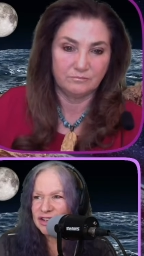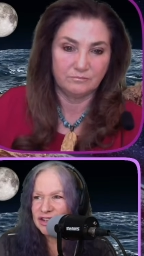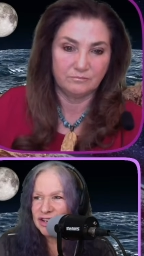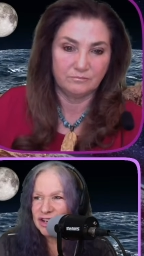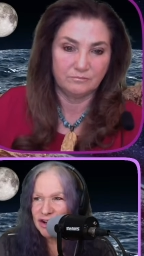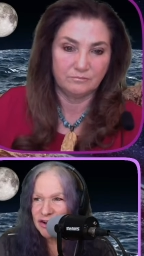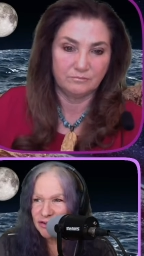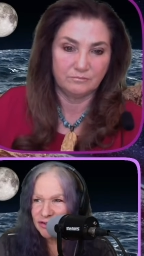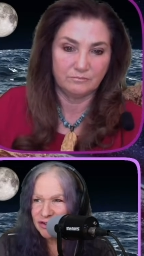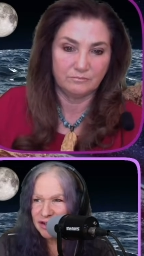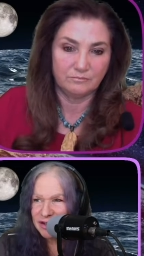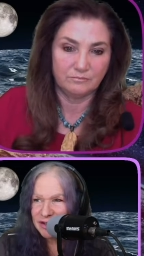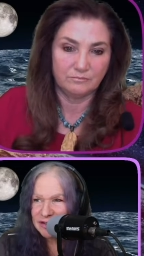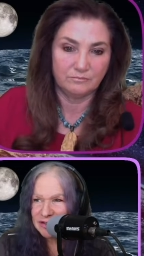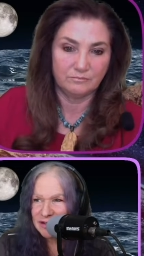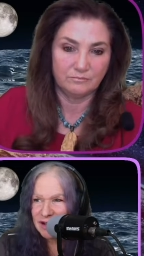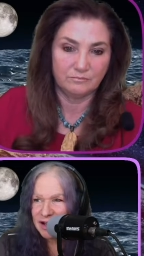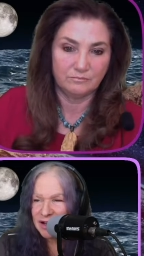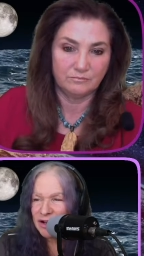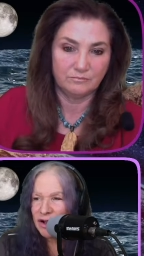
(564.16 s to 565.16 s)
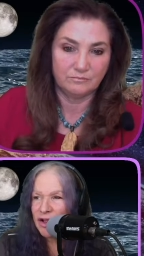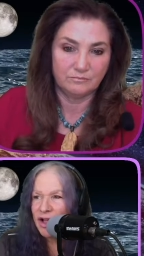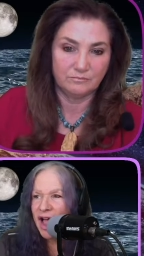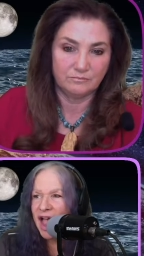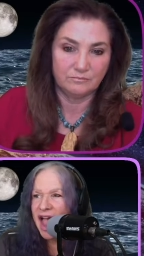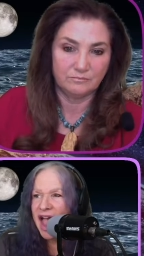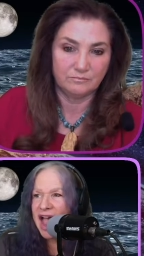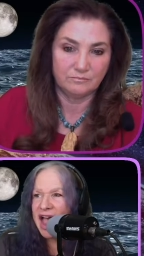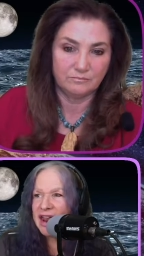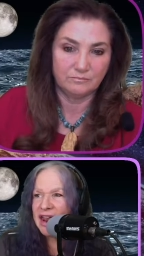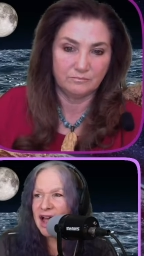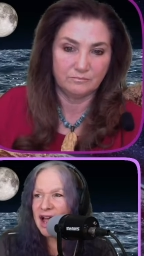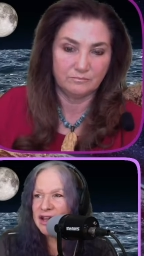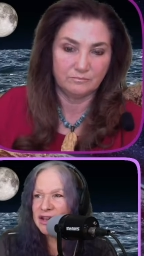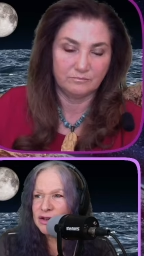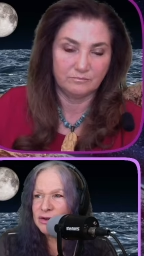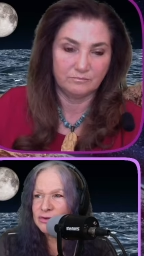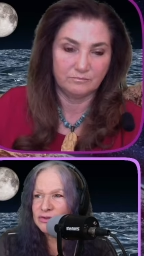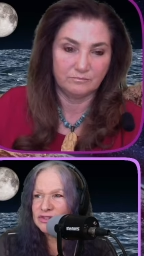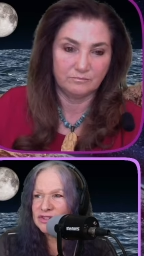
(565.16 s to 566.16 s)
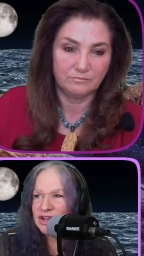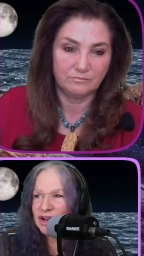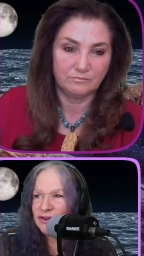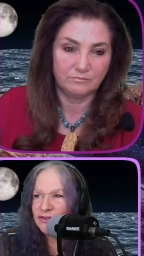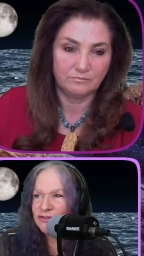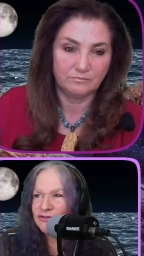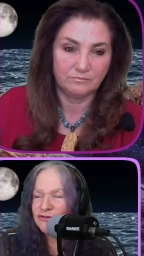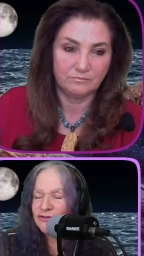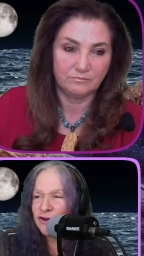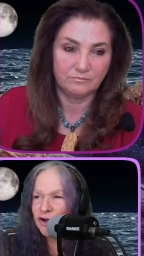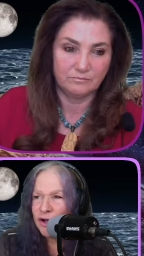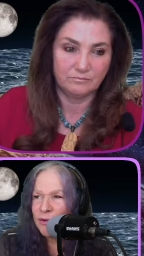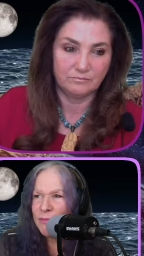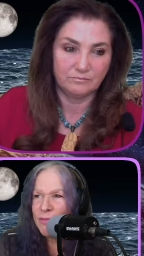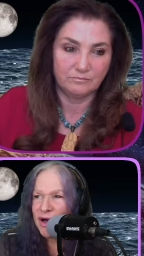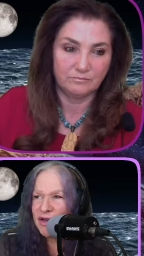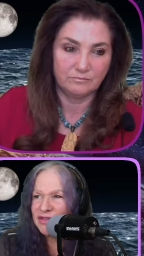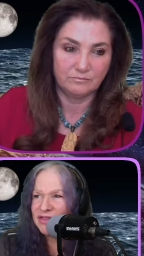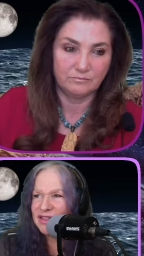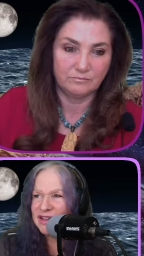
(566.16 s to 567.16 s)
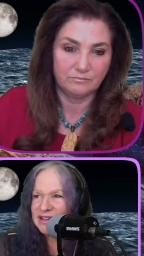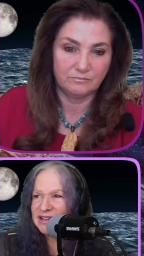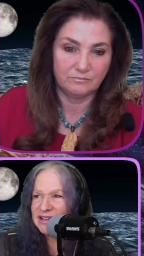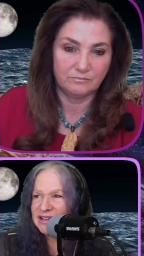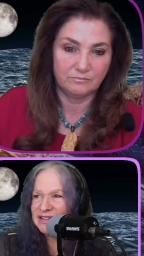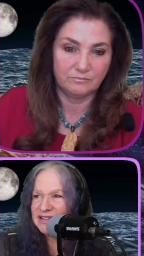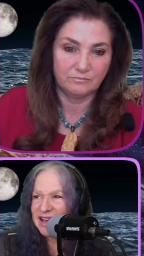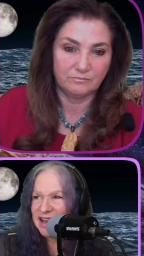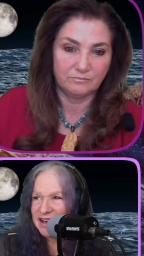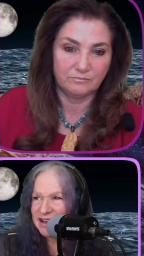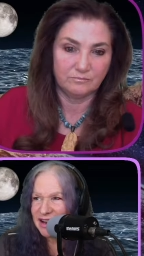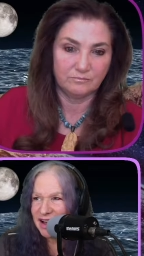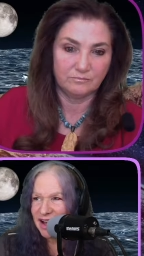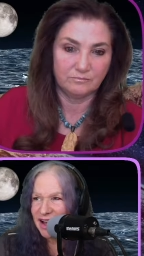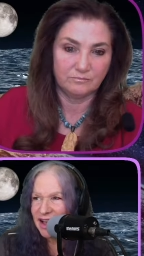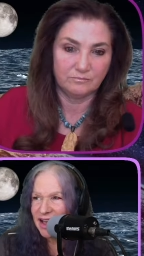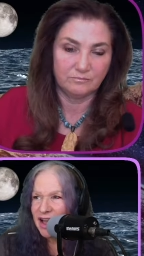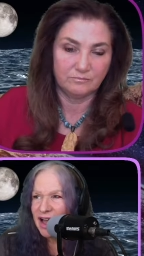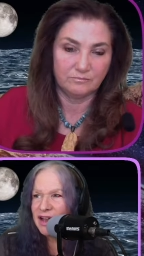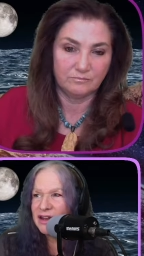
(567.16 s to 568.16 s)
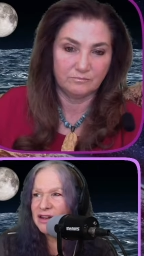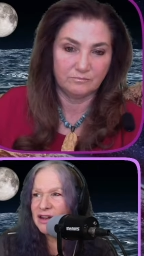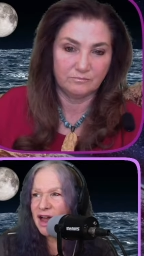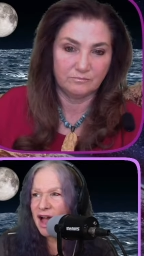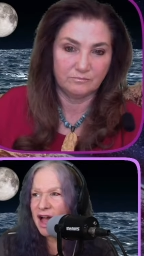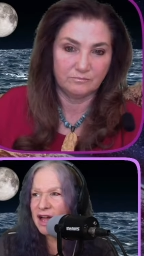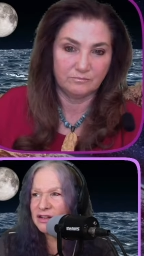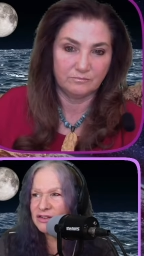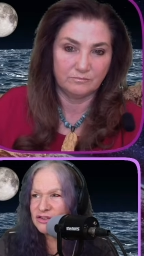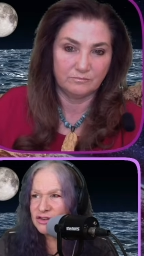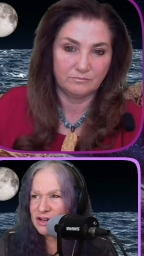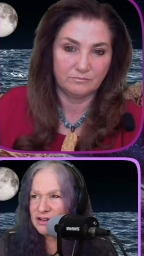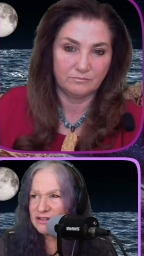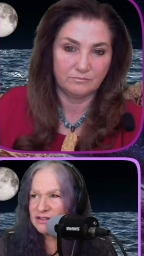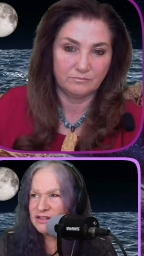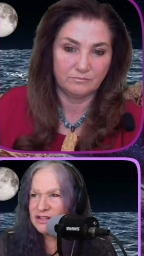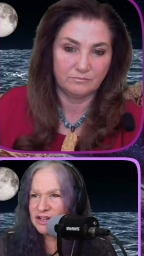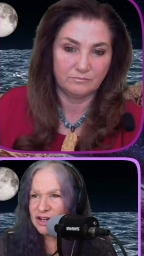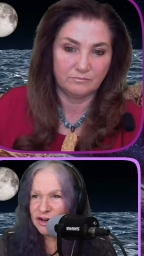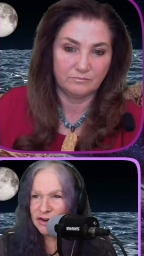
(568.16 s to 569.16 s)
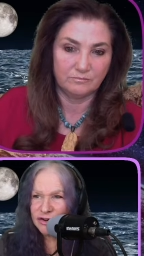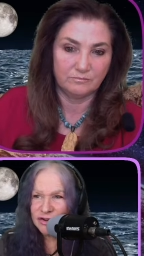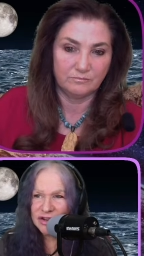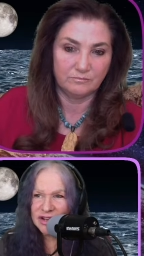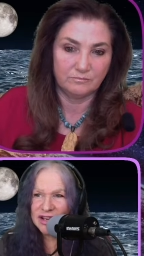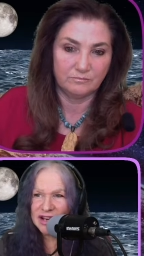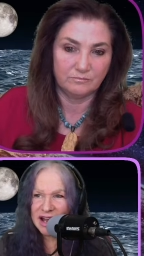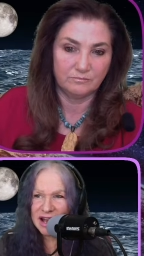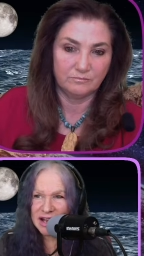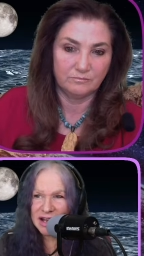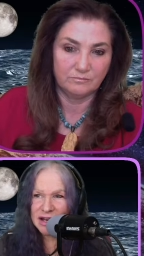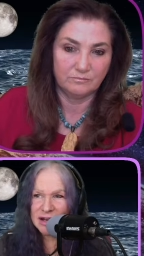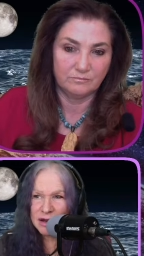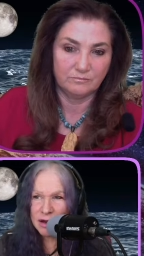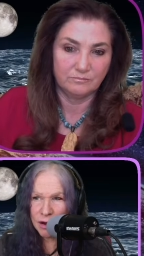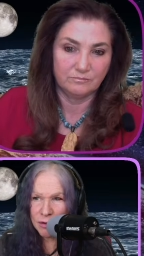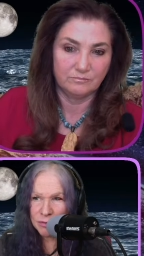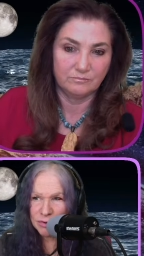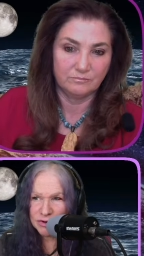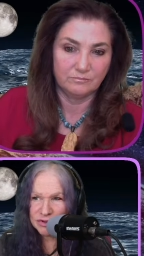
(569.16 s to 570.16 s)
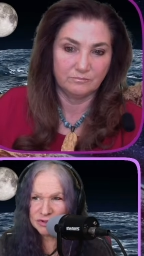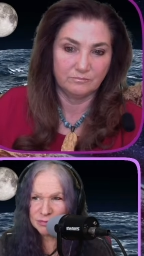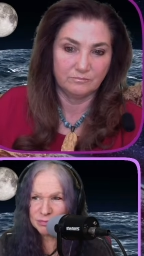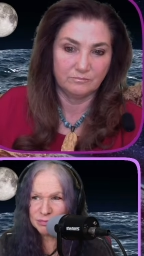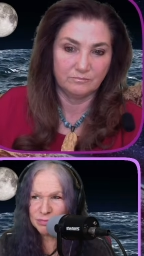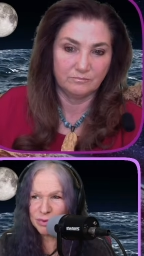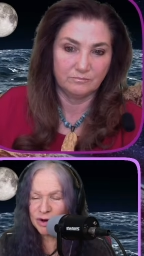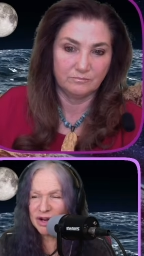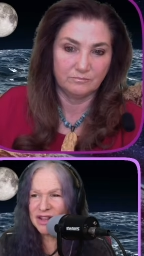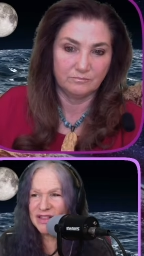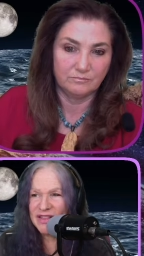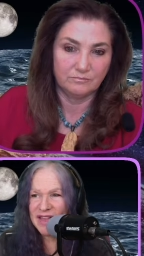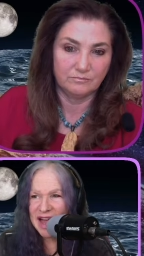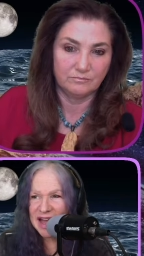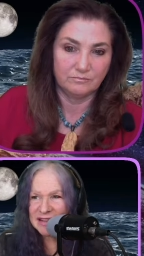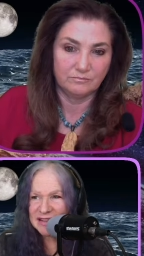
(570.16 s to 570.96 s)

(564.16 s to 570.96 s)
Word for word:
Speaker 1: yearly cycle. And I use their full monthly data, not just yearly numbers. Putting that